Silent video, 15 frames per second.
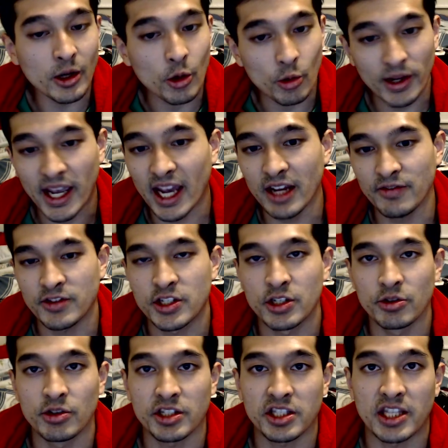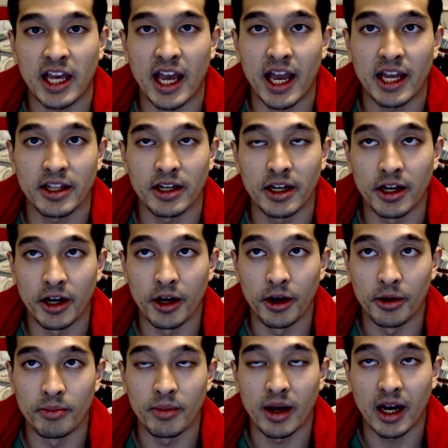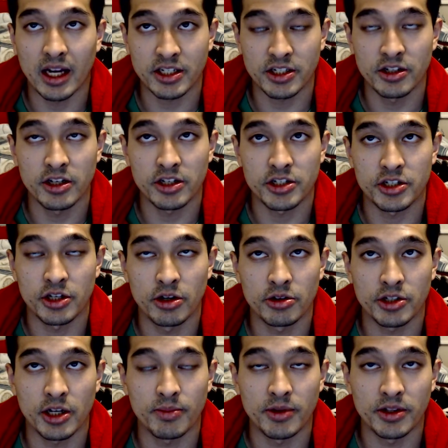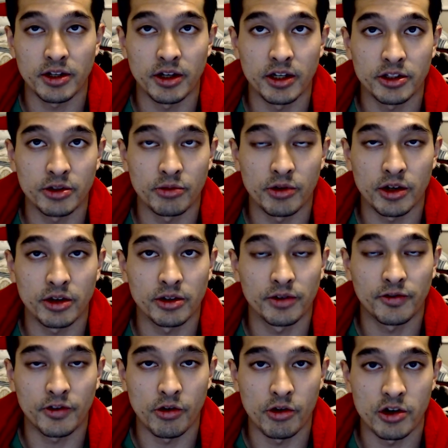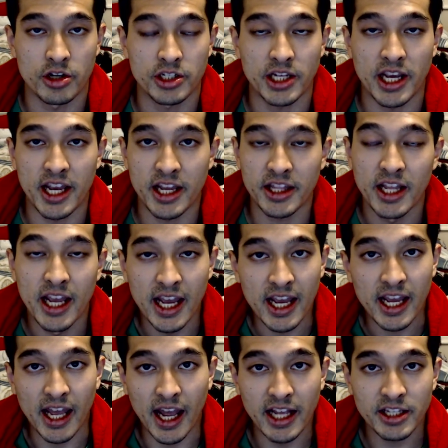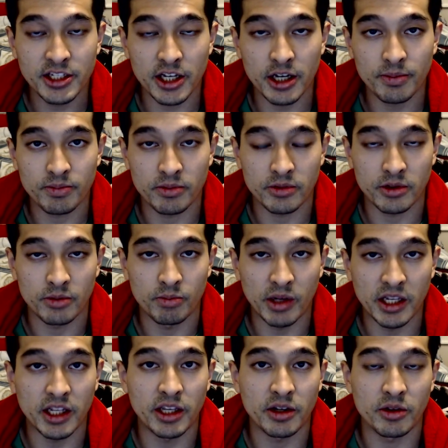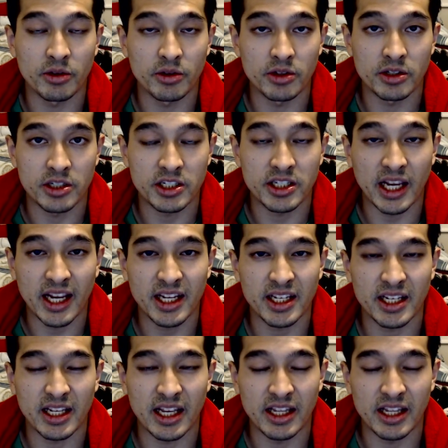We have to it that Asuna shows up in the underworld, of course, and ends up meeting State